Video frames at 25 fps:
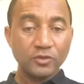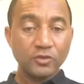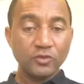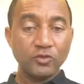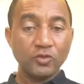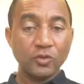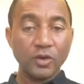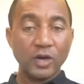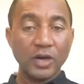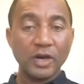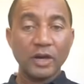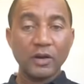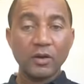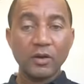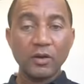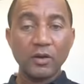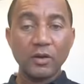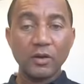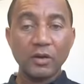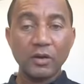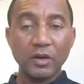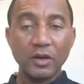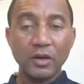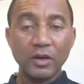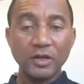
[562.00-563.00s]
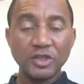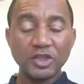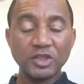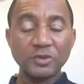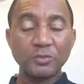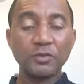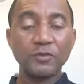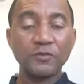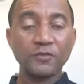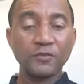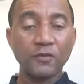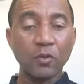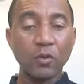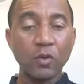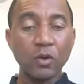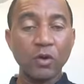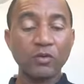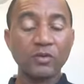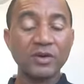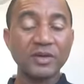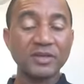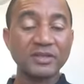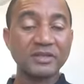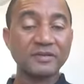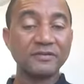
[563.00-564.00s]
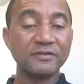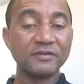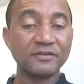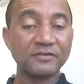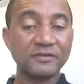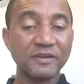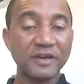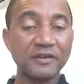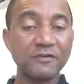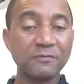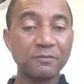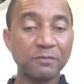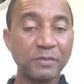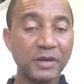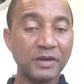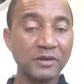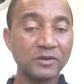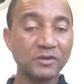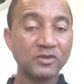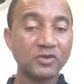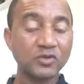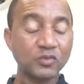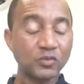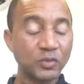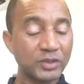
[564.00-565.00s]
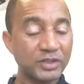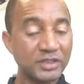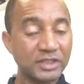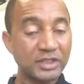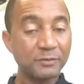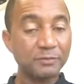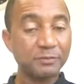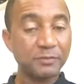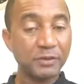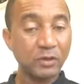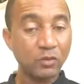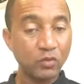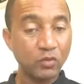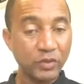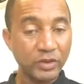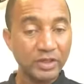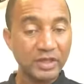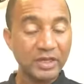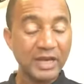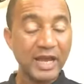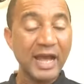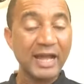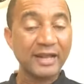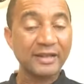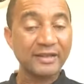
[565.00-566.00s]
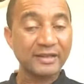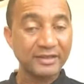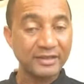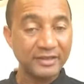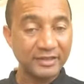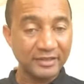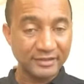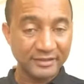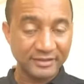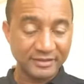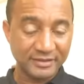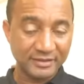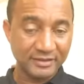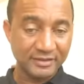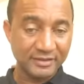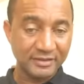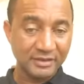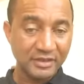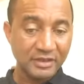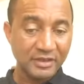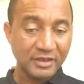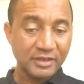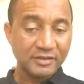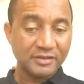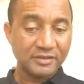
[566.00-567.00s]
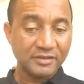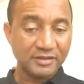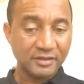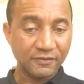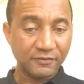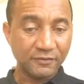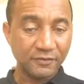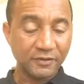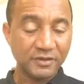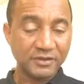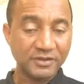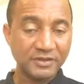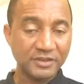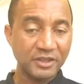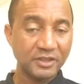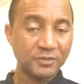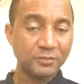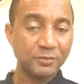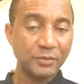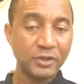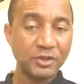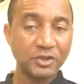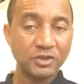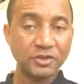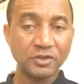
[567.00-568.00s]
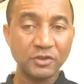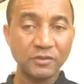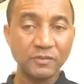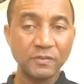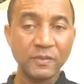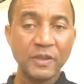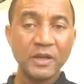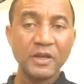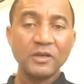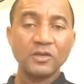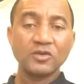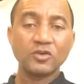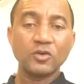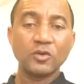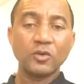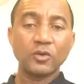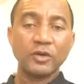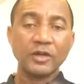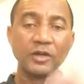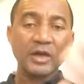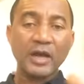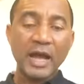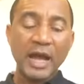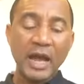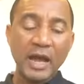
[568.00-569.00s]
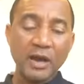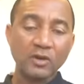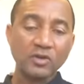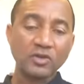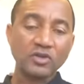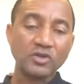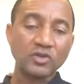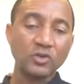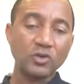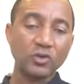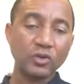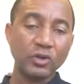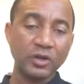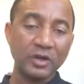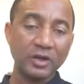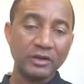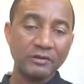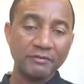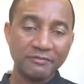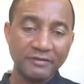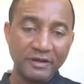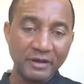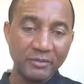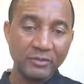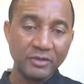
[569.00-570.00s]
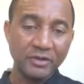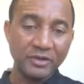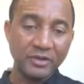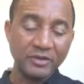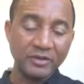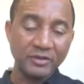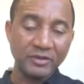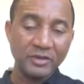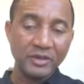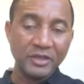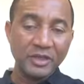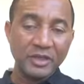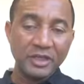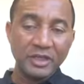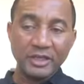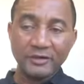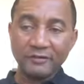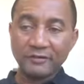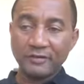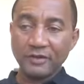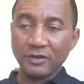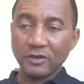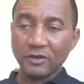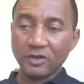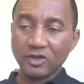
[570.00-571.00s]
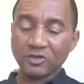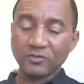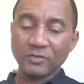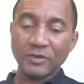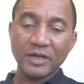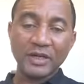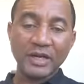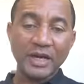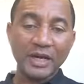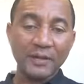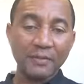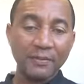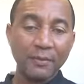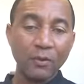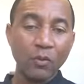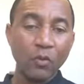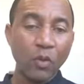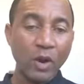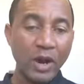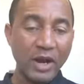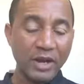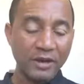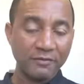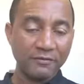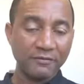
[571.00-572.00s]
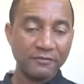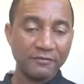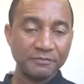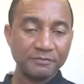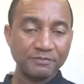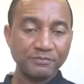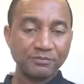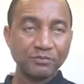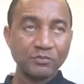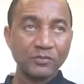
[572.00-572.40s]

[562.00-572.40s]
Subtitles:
you are eligible for £175.20 per week at least for the state pension. So in a household or in a family, if the husband and the wife